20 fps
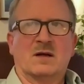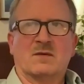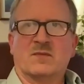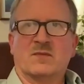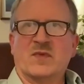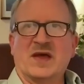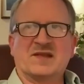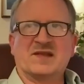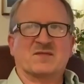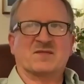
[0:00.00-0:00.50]

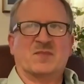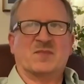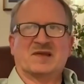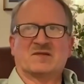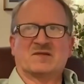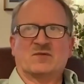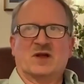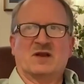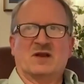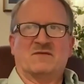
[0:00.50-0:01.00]
That's the
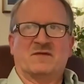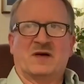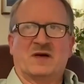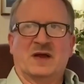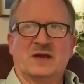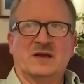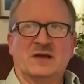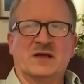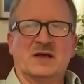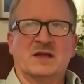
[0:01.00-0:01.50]
best way to
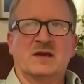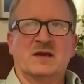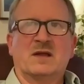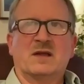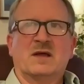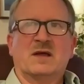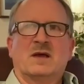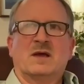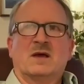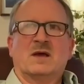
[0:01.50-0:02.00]
find it.
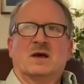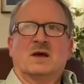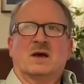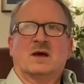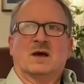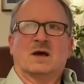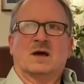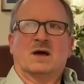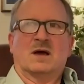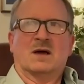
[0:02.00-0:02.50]

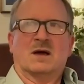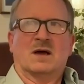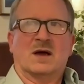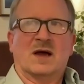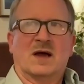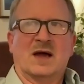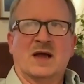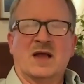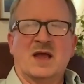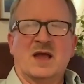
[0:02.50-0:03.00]

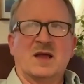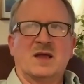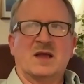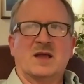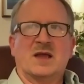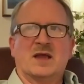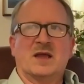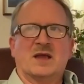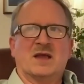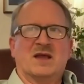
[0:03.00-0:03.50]

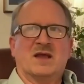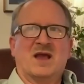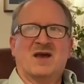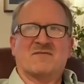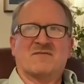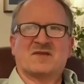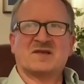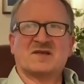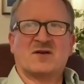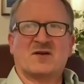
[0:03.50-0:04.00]
I
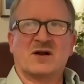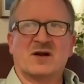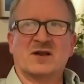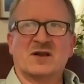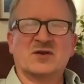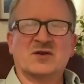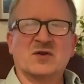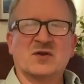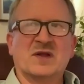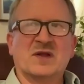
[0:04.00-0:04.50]
have
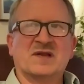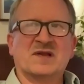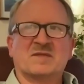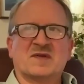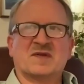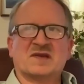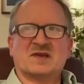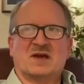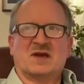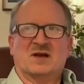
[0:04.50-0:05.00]
started doing some
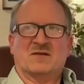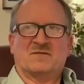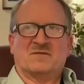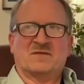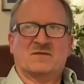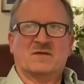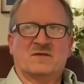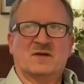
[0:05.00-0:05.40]
stuff.